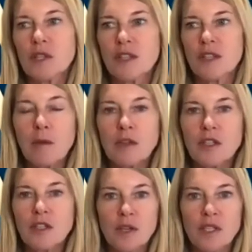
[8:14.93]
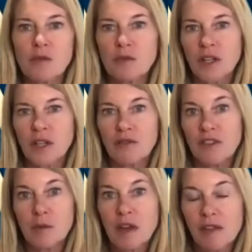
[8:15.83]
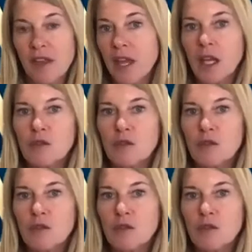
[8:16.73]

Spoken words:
established, it wasn't really a female thing.